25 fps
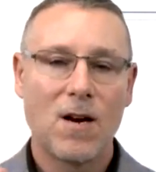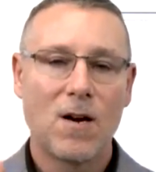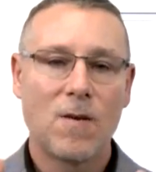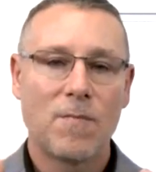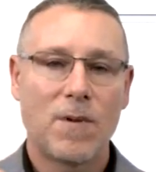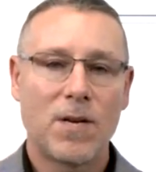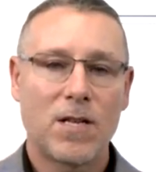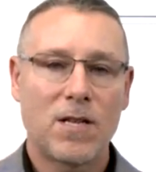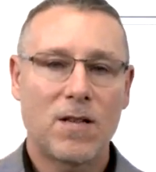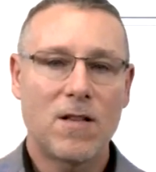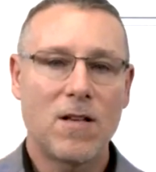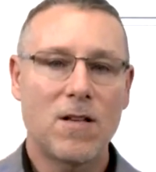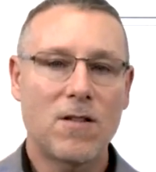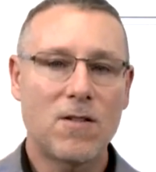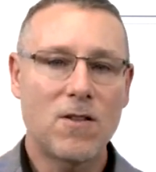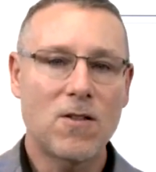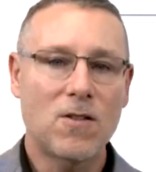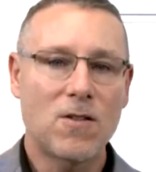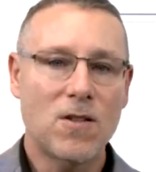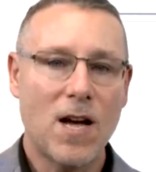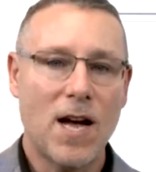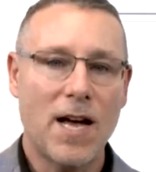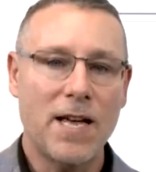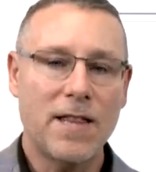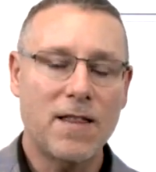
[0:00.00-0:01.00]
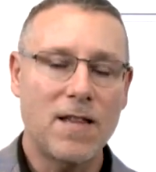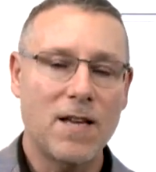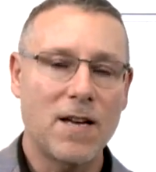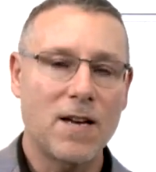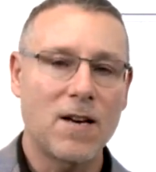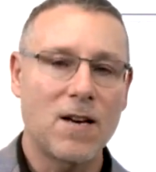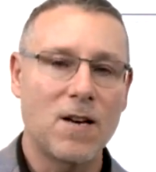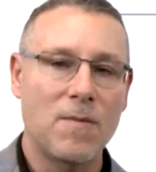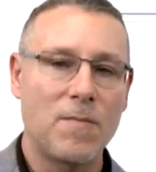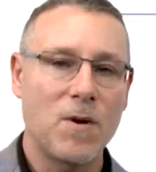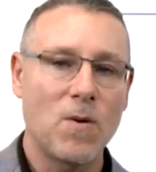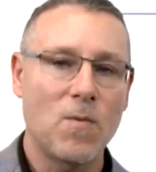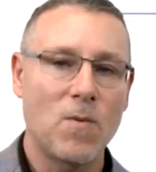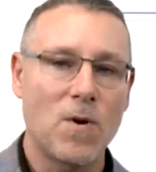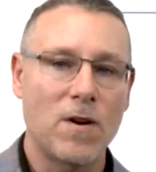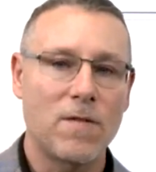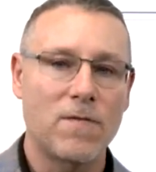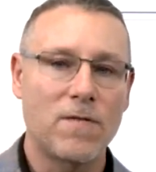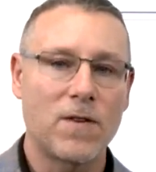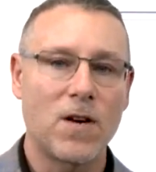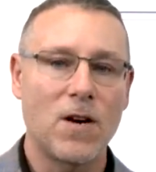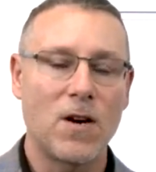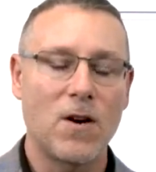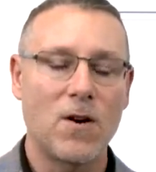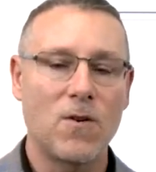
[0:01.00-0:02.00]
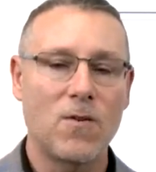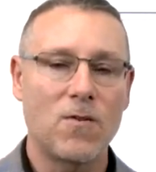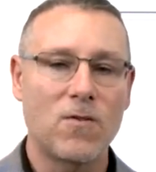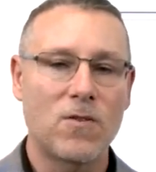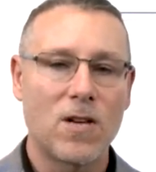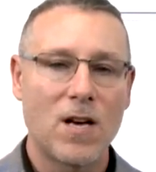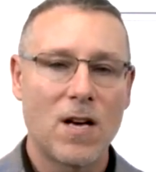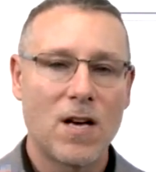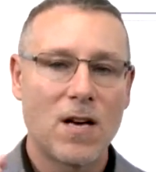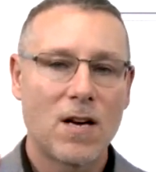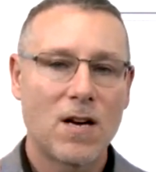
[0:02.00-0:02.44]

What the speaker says: but this is, I think, going to be one of Go's